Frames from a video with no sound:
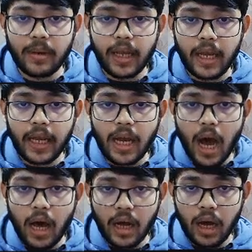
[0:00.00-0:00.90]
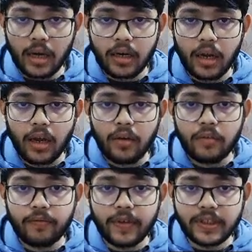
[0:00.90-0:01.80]
arr,
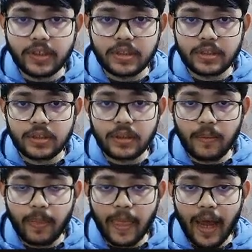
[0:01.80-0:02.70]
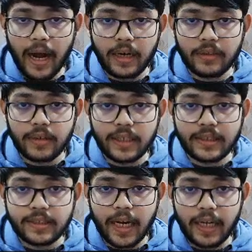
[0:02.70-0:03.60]
which, and
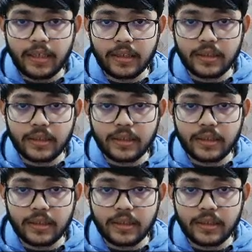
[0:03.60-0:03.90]
inside